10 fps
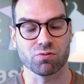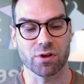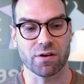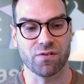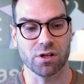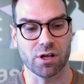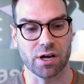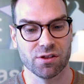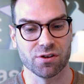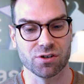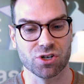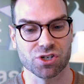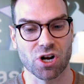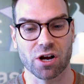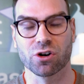where they feel like they're just
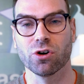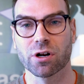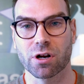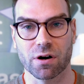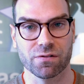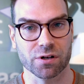not good enough.